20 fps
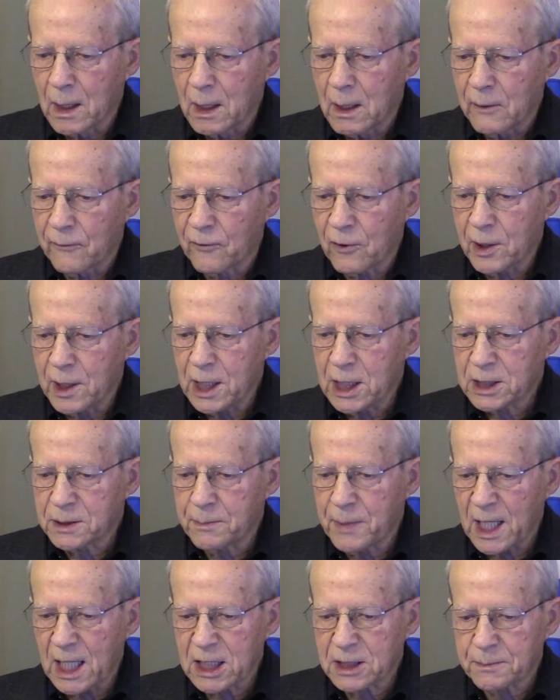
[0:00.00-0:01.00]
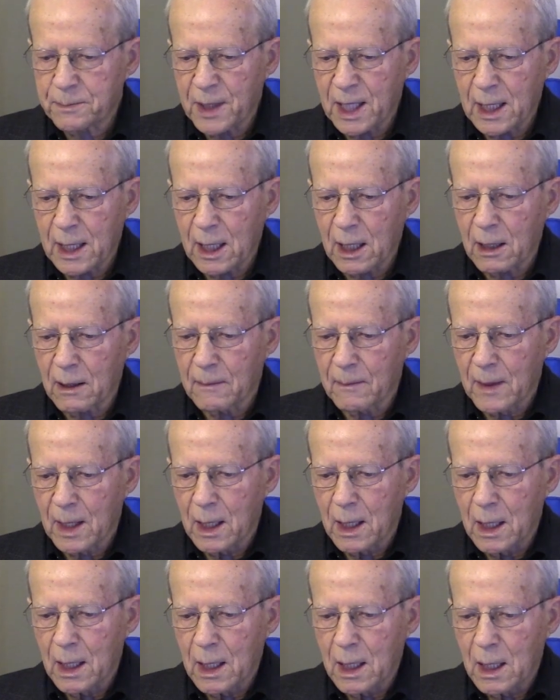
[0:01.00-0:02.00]
for each base pair.
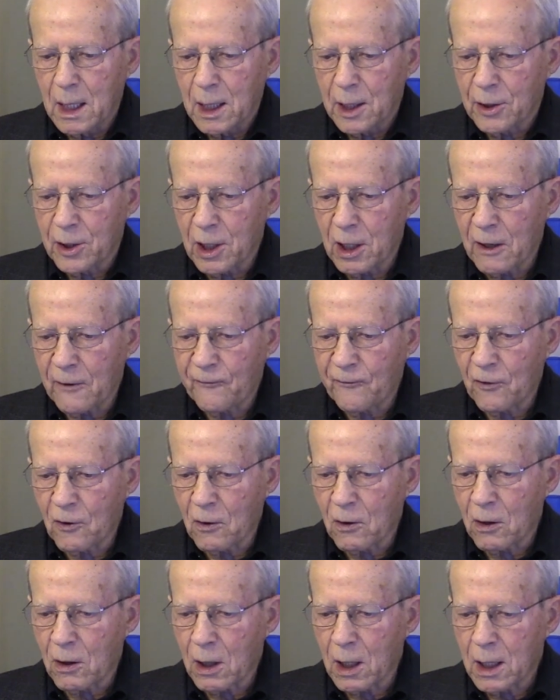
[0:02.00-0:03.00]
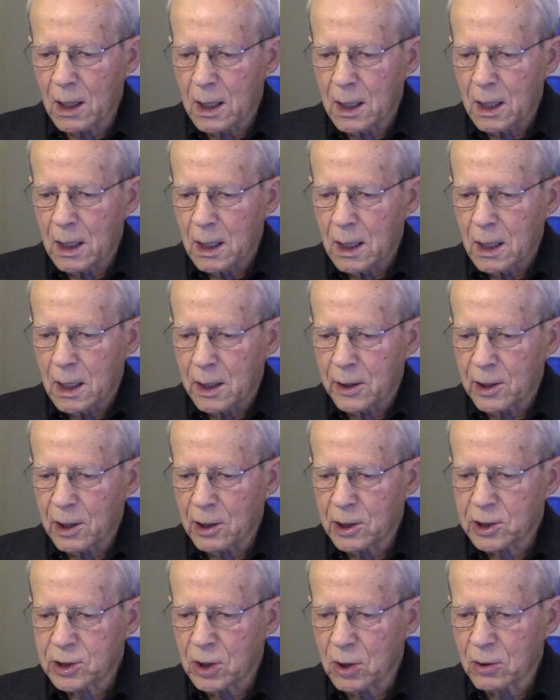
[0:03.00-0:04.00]
Therefore,
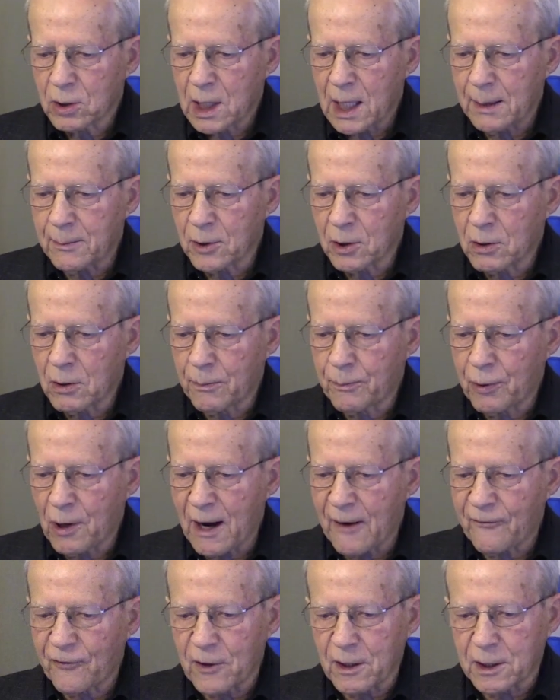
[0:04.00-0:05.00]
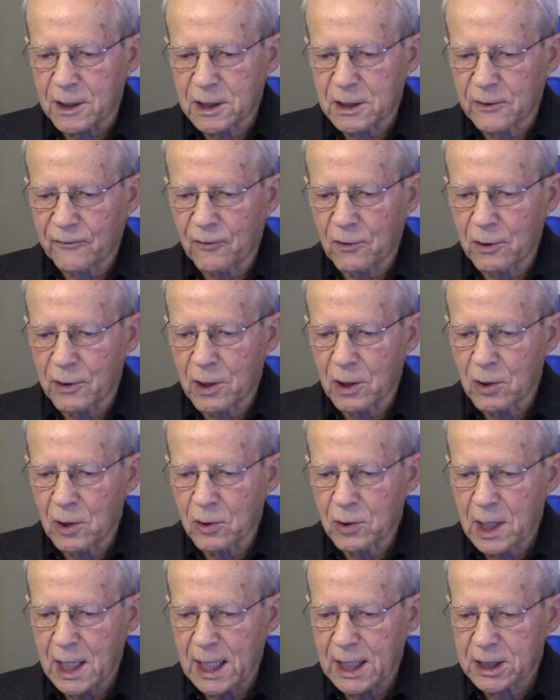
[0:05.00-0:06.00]
there is no chemical preference for the
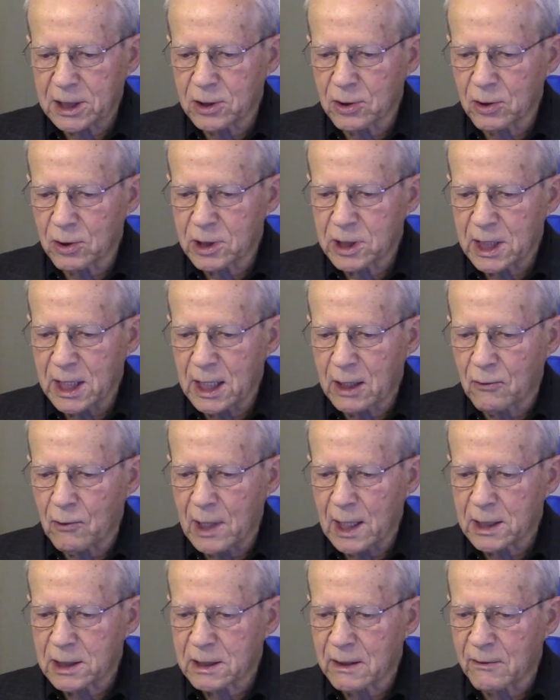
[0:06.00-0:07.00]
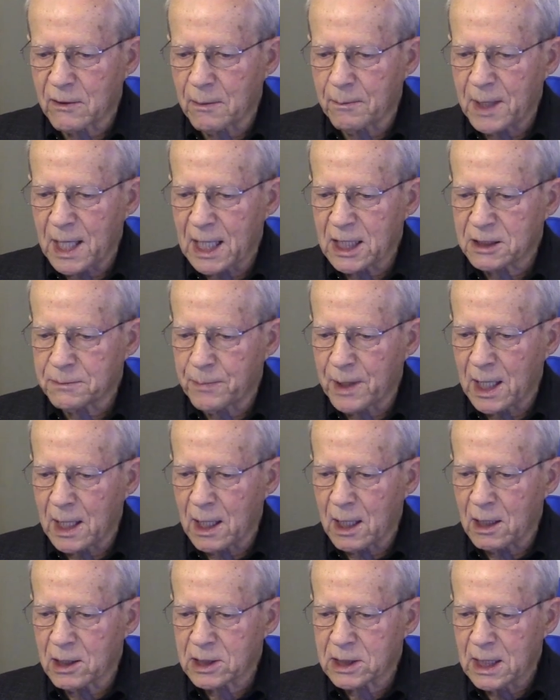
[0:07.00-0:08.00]
location or sequence of the base
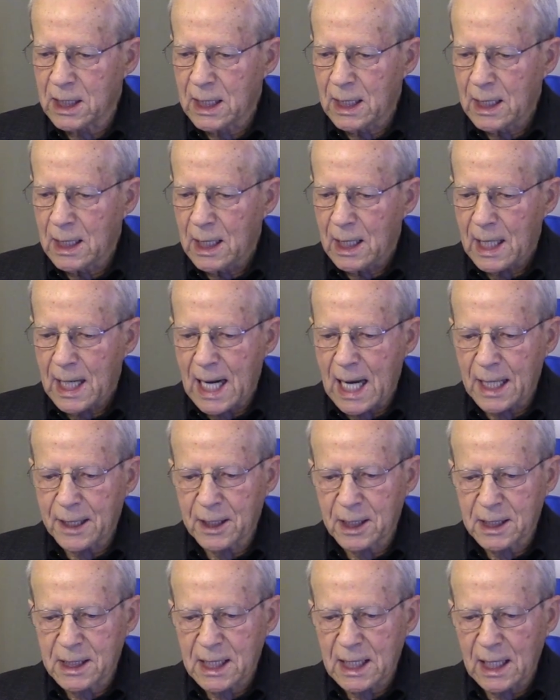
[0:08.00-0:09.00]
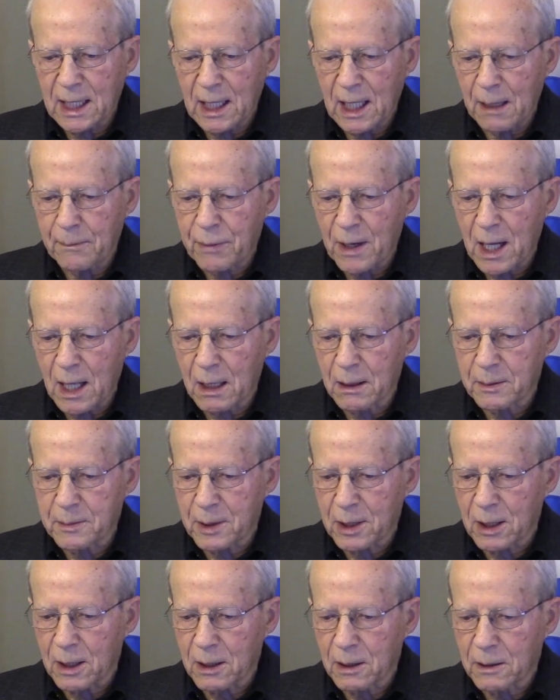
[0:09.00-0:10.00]
pairs on the DNA
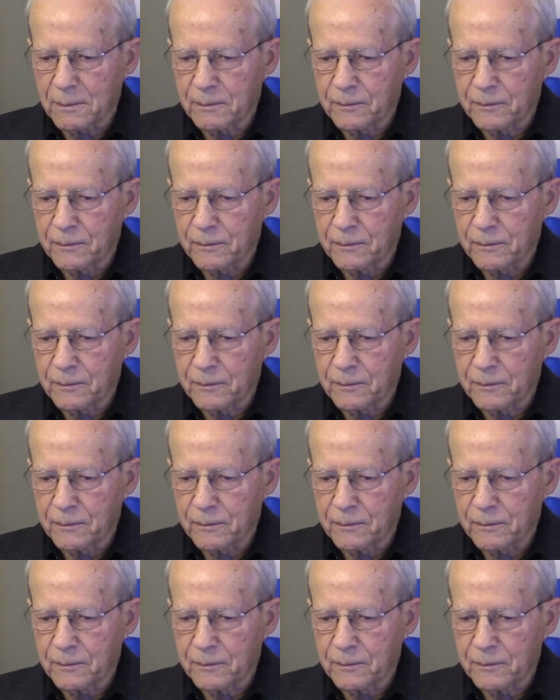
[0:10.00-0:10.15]
polymer.